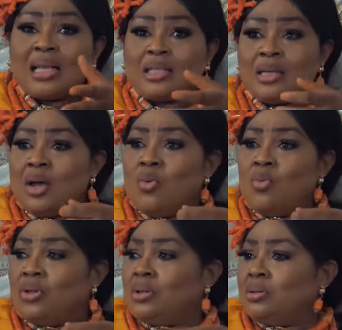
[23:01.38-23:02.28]
That
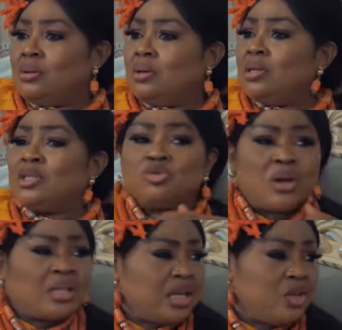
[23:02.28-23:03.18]
will
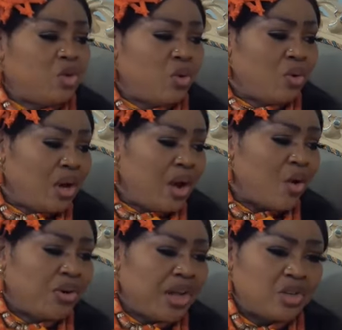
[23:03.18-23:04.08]
strengthen your
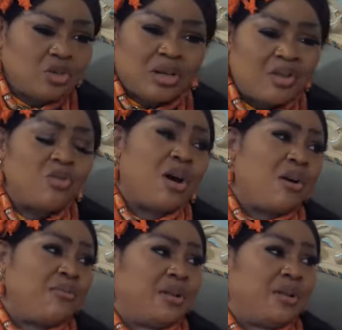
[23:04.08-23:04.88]
connection and your